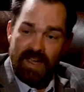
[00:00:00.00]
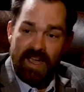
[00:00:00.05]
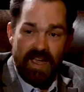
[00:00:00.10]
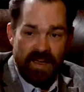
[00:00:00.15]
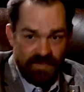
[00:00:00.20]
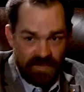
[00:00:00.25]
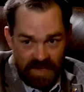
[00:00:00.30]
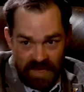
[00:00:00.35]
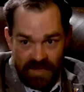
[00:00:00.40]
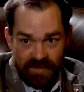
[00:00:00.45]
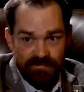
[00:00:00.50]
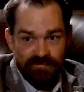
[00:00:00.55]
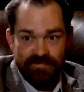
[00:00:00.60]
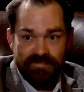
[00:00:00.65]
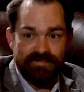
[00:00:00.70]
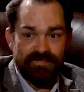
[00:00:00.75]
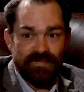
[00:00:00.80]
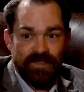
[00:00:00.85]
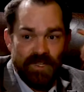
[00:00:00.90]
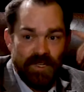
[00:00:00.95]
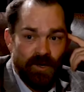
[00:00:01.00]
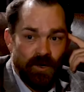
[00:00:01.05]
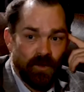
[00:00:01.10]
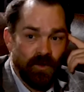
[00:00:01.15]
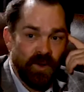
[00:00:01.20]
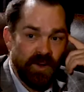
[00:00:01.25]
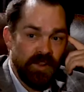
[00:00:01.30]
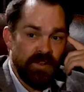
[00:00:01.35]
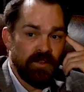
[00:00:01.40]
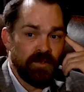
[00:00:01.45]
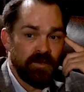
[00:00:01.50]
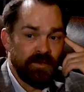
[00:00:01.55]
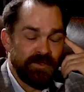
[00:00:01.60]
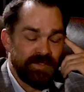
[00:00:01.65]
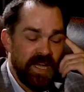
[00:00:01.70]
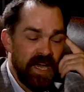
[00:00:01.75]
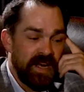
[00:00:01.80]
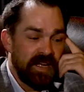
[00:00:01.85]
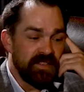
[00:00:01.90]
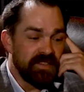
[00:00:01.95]
and then, one of the
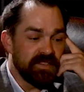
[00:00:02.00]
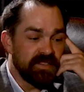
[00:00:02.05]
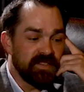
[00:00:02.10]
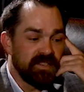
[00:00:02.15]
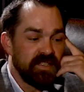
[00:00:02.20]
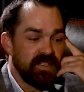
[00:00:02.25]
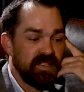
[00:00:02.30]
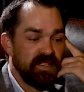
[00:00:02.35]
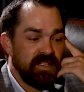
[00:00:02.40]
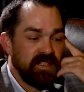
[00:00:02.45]
lieutenants.